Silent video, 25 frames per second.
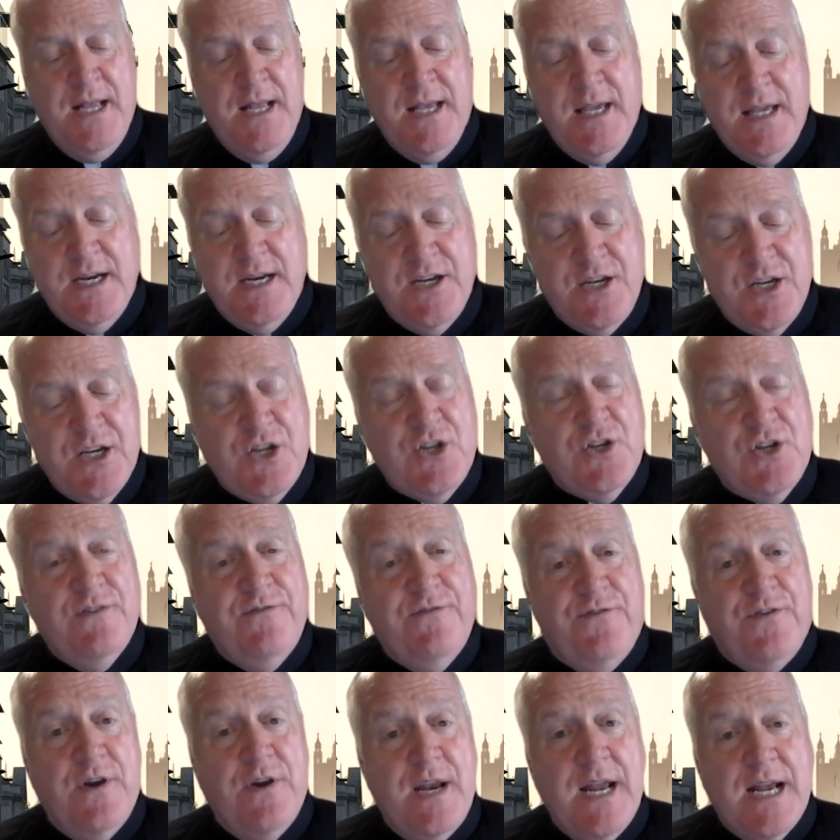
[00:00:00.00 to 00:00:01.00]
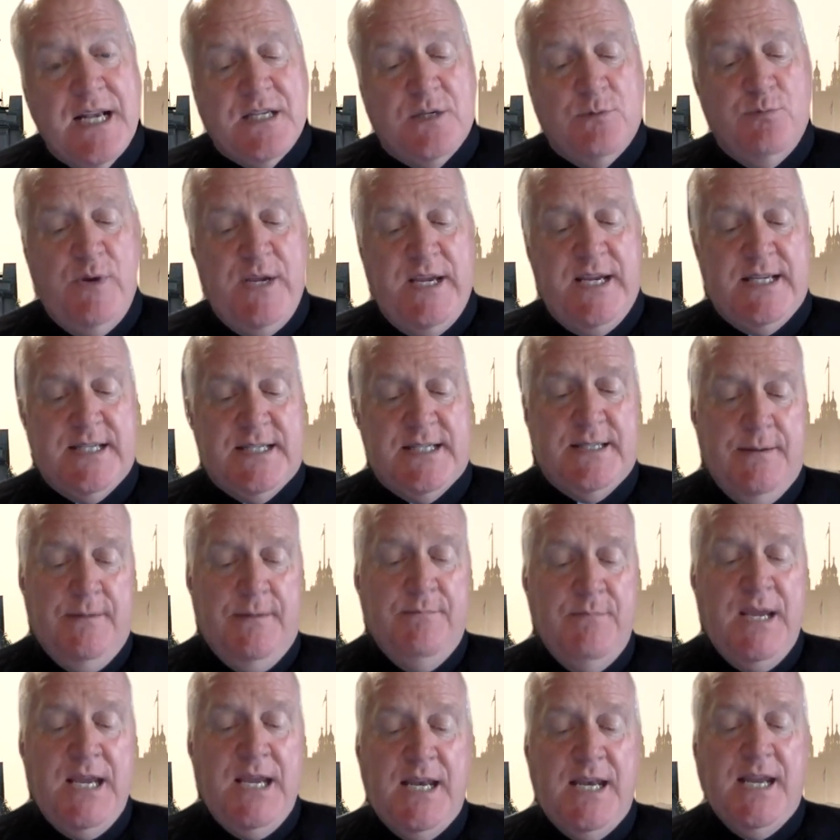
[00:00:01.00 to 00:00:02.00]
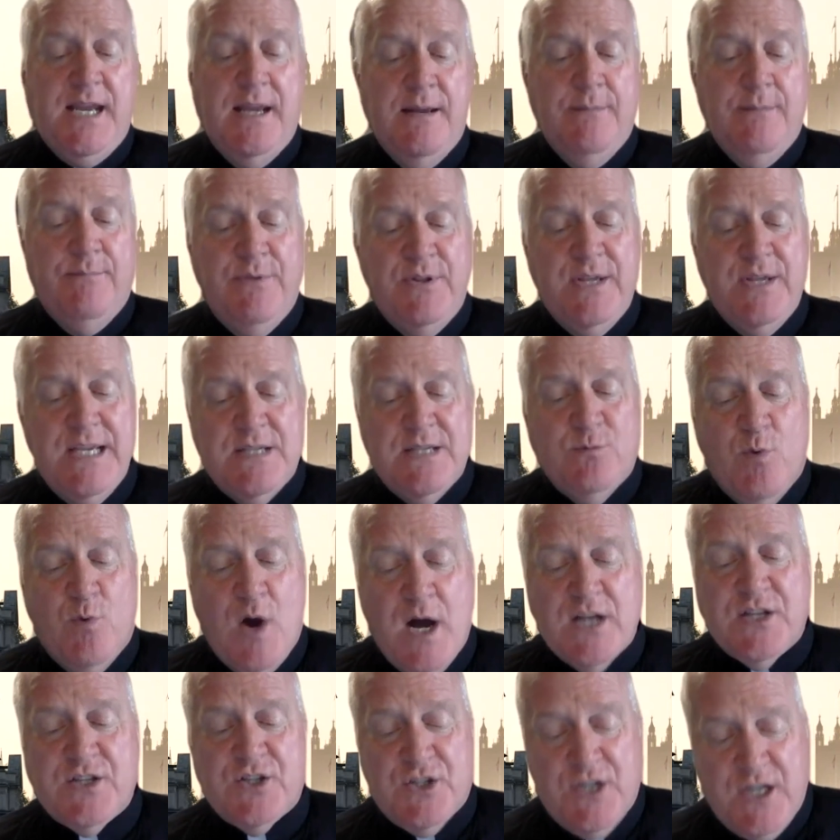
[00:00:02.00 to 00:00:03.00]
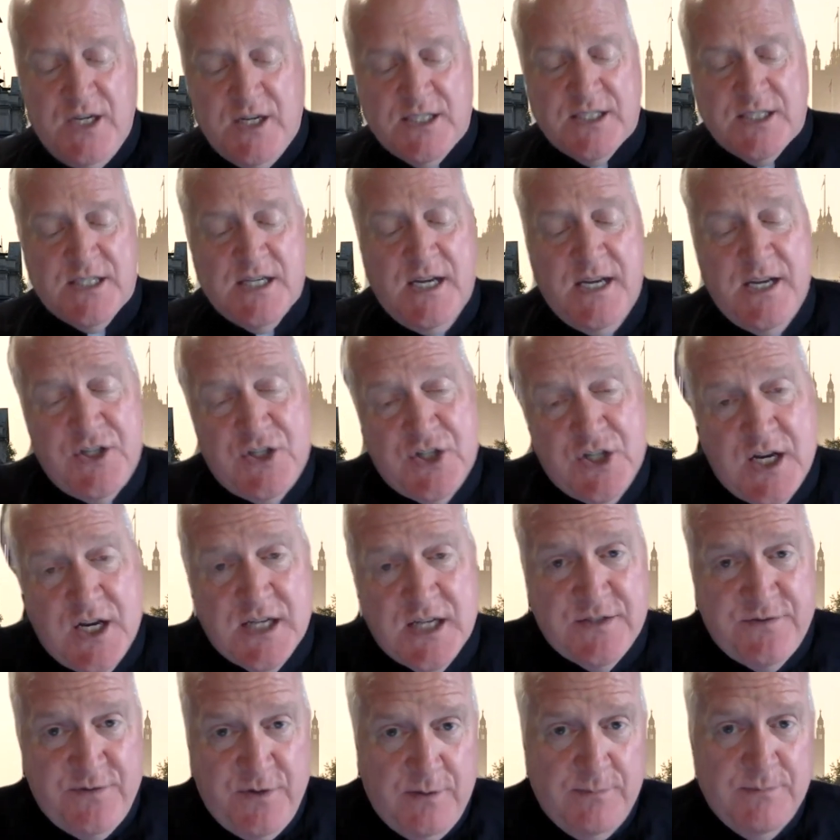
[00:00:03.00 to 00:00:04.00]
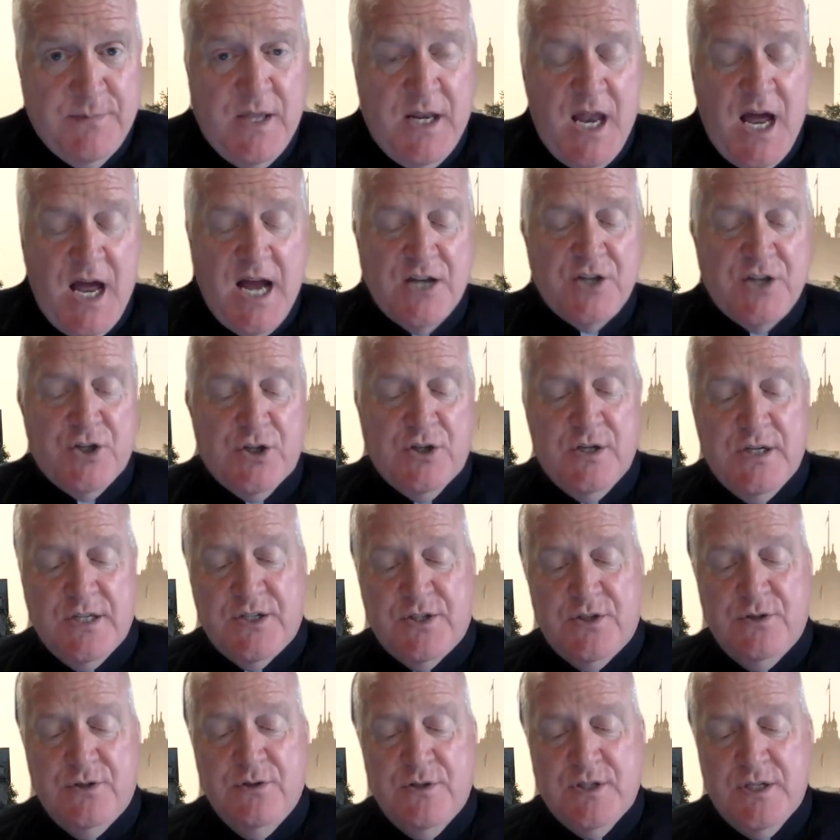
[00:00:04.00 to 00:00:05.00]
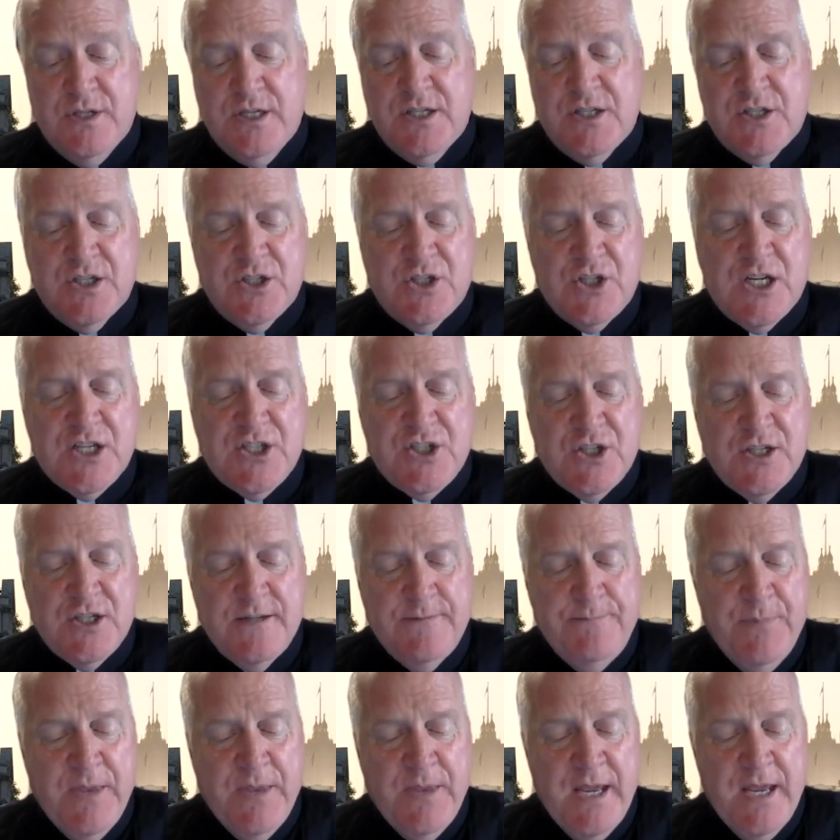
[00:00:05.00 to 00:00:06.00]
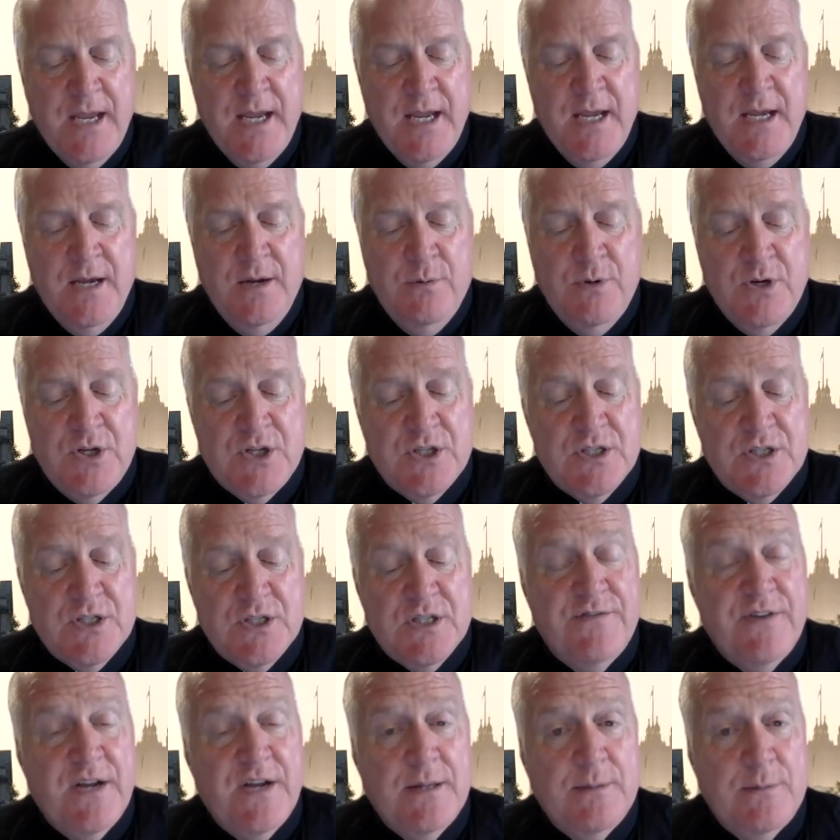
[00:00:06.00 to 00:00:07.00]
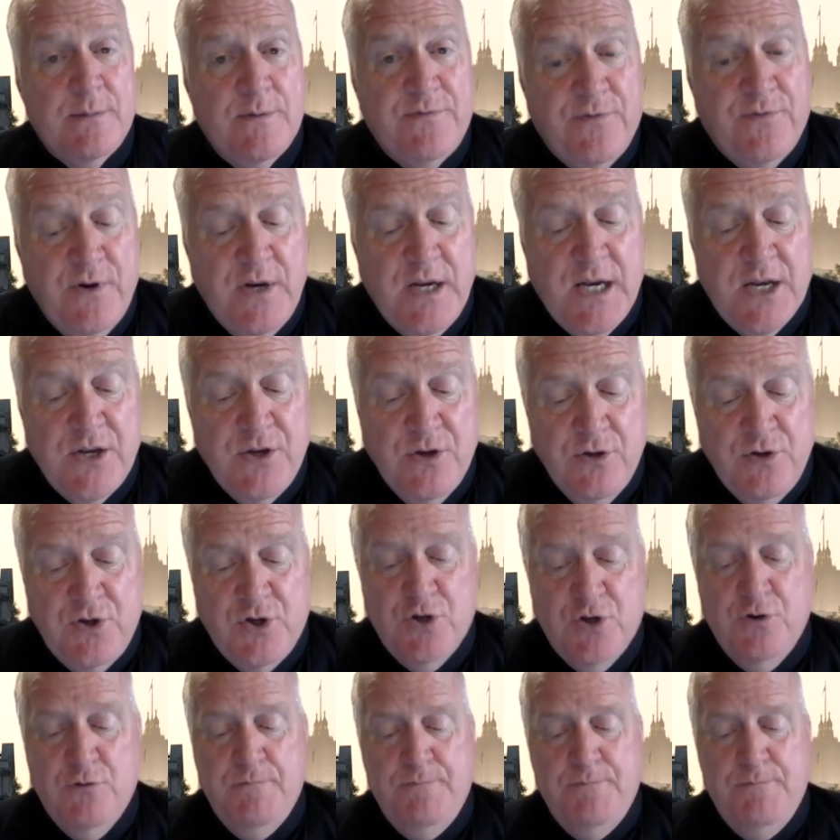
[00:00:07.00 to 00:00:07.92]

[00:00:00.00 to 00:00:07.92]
In addition, for next week's meeting, please watch Hitchcock's film, The Lodger, as Susan has suggested, which is available free on YouTube